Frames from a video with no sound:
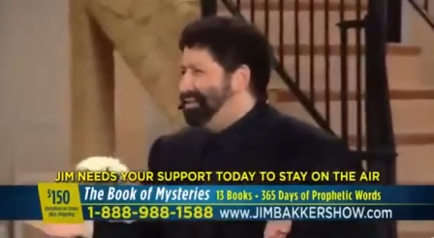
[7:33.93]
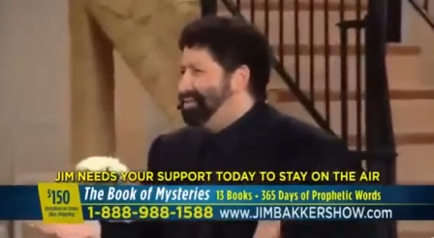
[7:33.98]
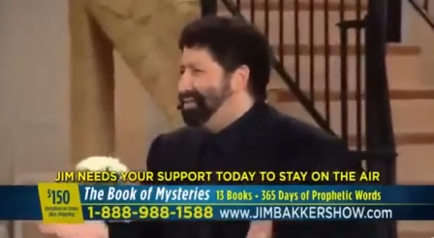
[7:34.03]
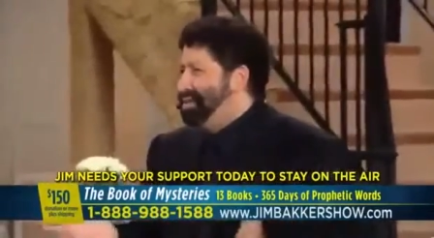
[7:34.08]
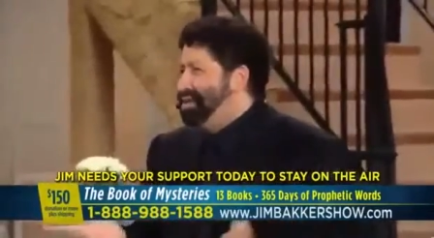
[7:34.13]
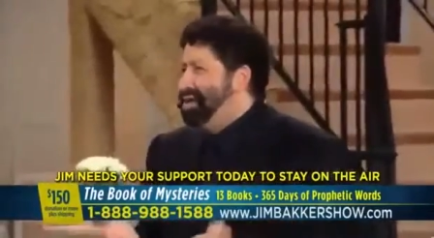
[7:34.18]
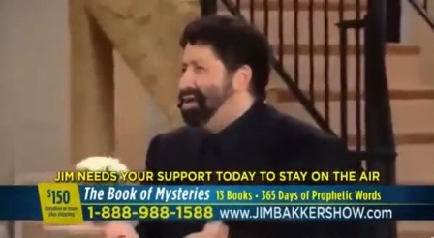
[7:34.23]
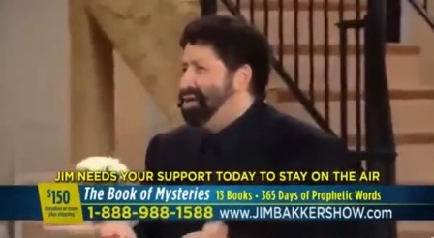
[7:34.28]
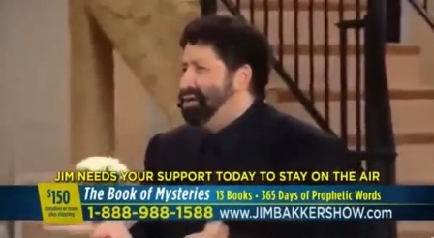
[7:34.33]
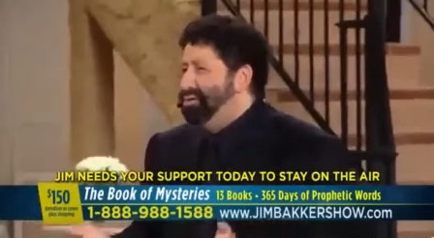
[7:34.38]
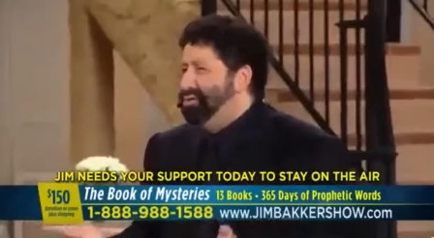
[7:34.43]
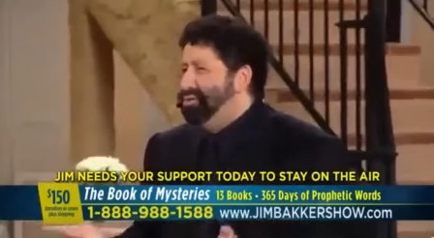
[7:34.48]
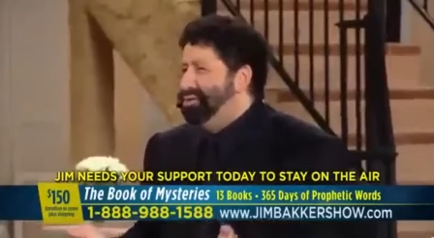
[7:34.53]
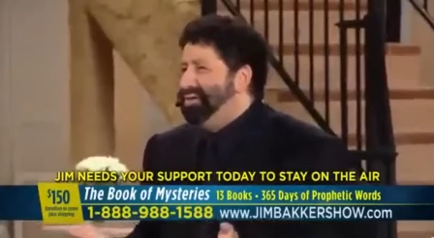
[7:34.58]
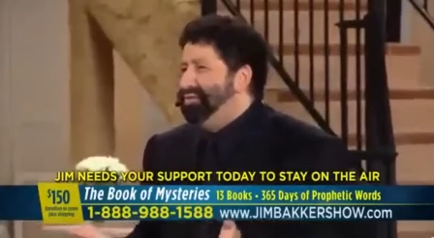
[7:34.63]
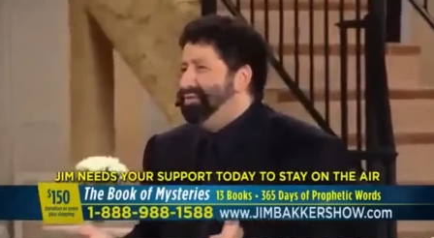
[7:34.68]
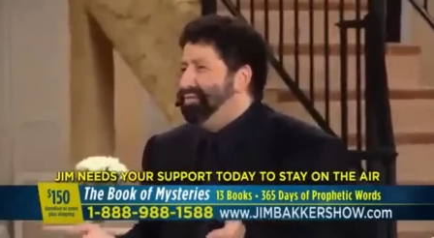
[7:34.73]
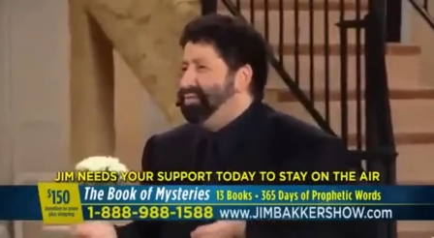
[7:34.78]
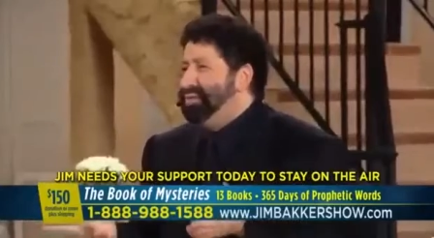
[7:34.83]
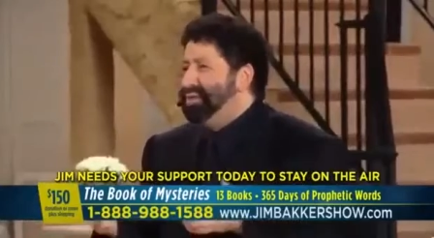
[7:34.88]
I mean, who
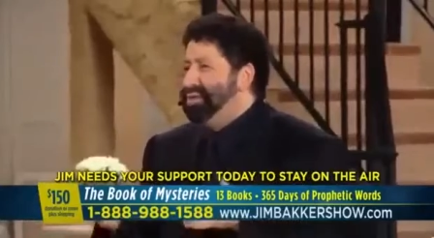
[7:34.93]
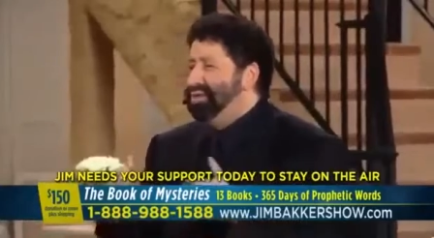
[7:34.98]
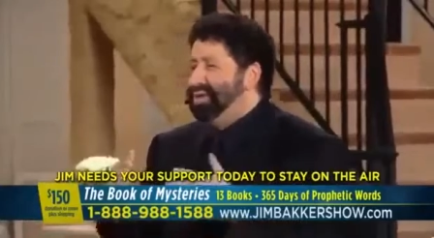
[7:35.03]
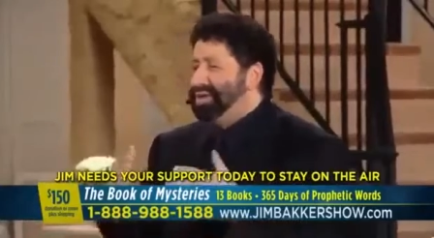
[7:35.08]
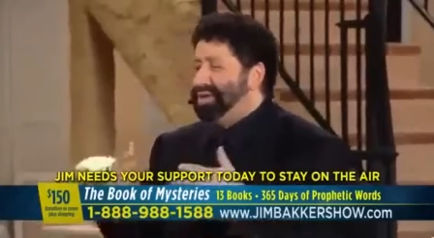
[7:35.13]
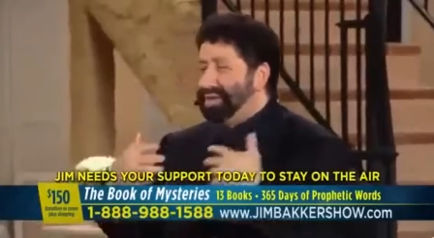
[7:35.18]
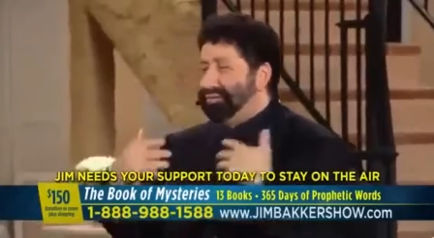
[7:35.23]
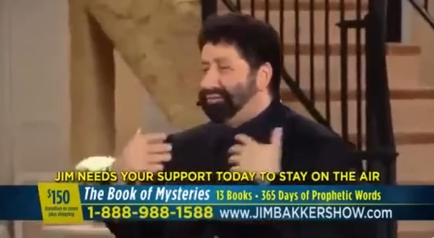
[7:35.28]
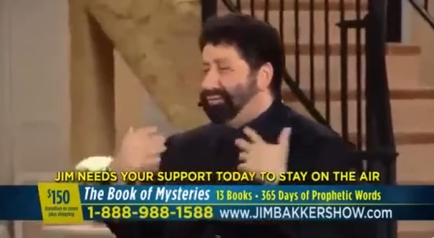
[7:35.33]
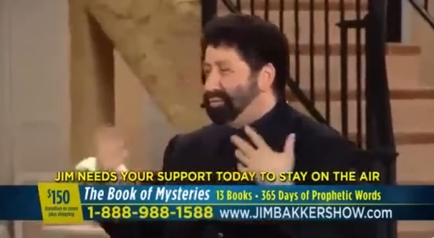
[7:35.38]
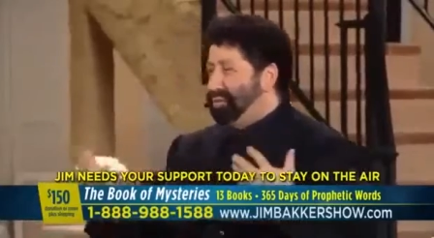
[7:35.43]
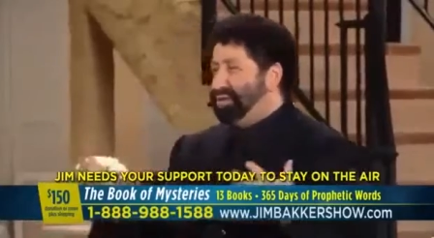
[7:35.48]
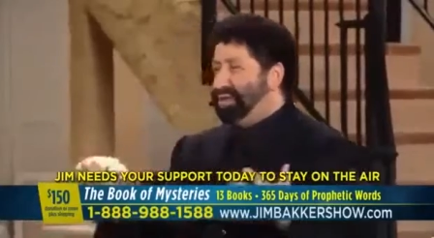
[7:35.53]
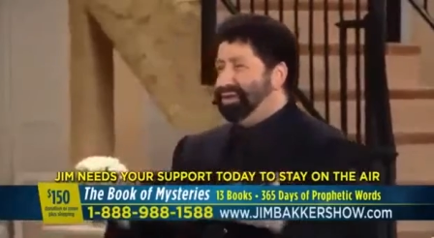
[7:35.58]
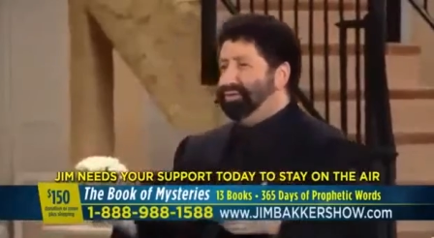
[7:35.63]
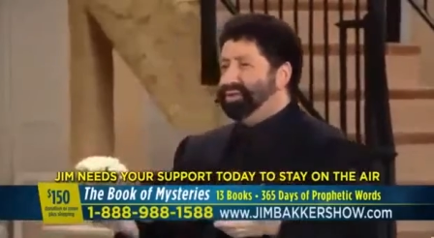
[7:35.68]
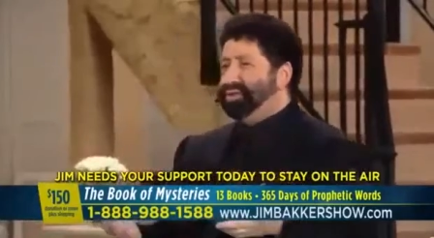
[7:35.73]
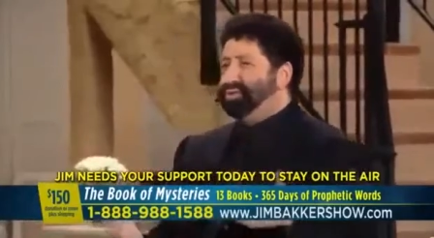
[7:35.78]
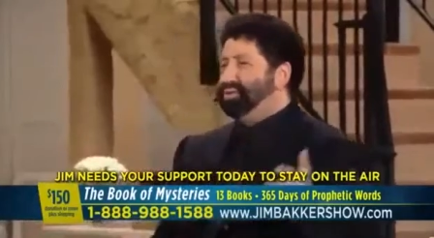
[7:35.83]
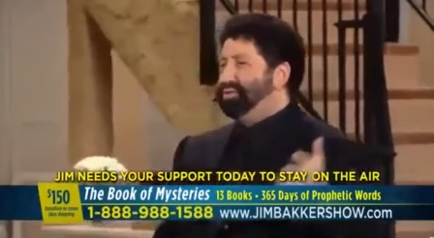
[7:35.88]
even, you know, except for
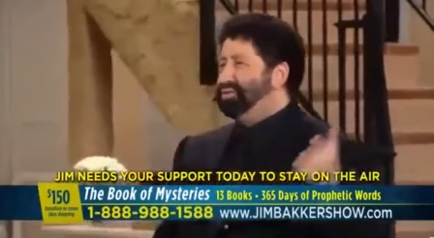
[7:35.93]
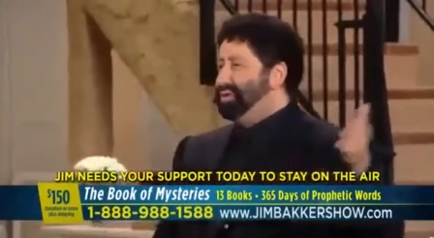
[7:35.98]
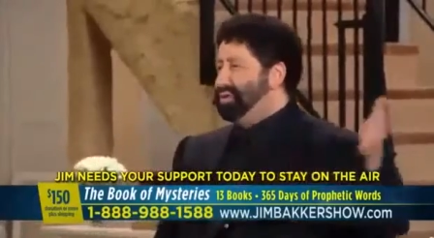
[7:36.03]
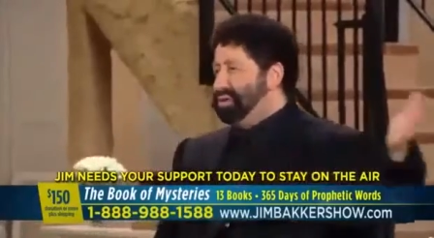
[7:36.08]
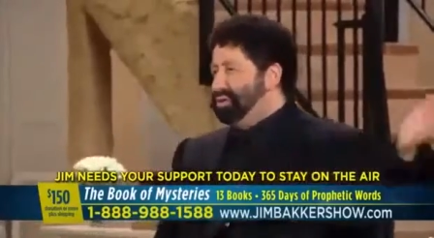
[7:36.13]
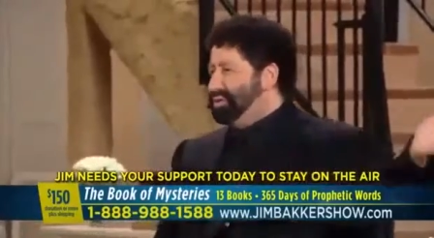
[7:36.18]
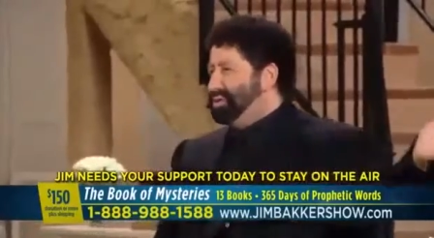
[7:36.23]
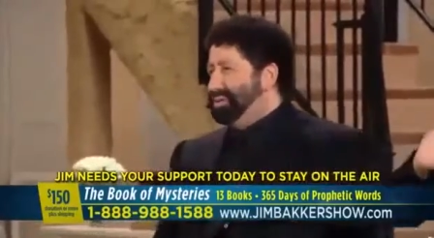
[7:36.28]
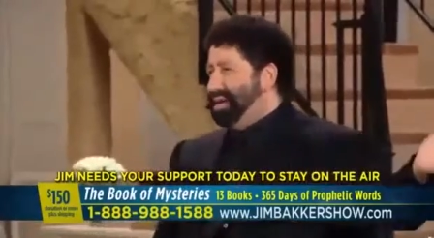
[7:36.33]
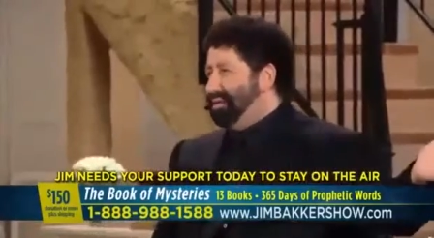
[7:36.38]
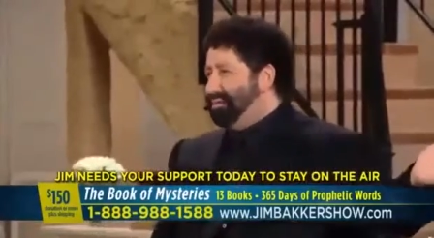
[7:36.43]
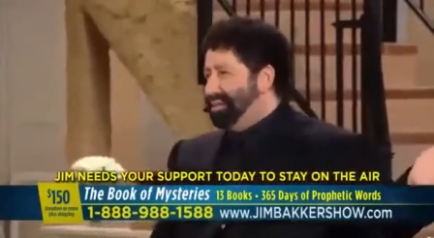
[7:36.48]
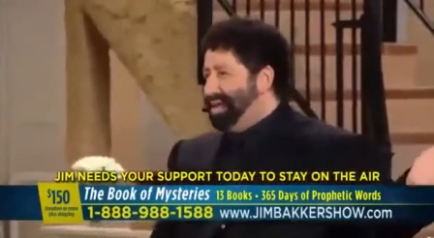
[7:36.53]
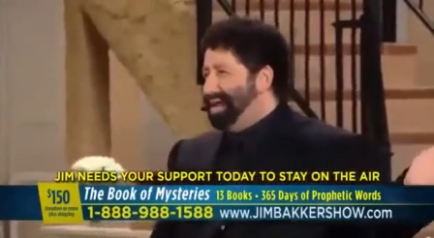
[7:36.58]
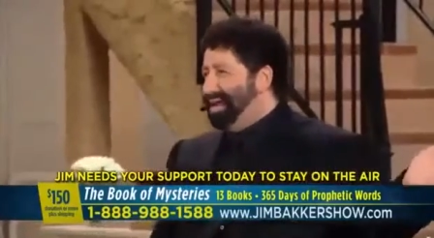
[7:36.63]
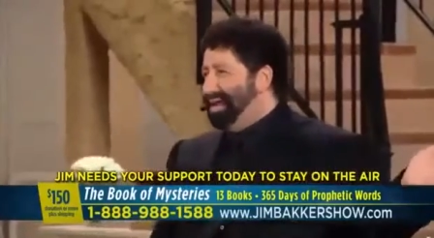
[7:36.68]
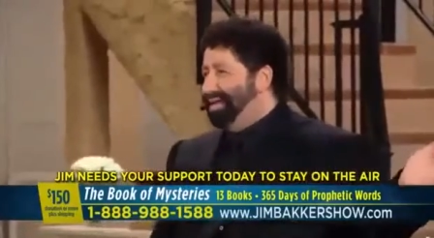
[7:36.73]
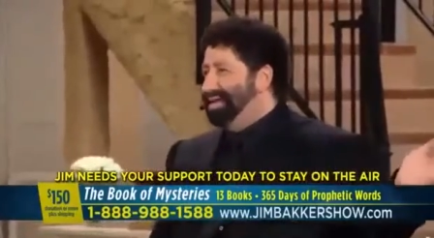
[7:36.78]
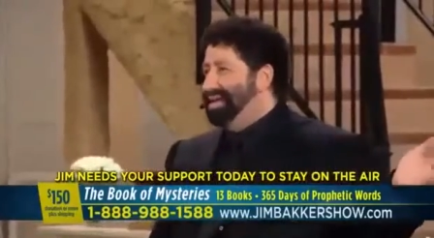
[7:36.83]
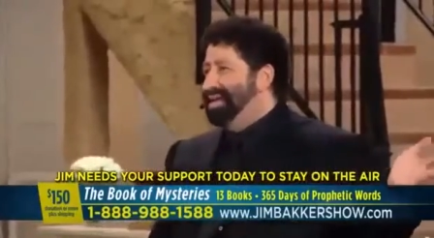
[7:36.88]
believers, who even knows about
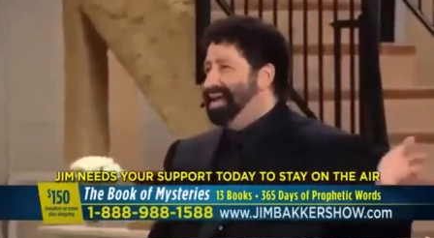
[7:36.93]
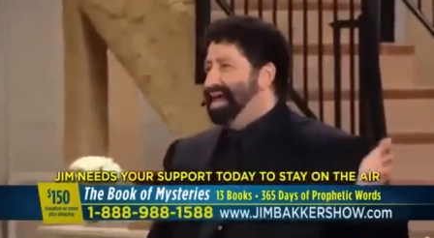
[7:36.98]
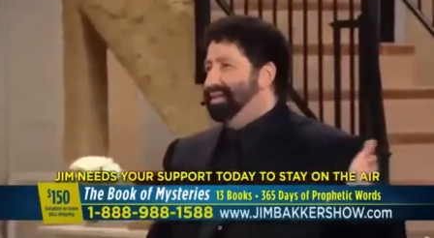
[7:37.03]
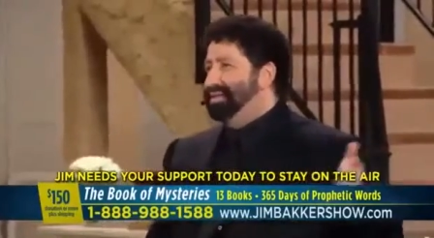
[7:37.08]
Baal?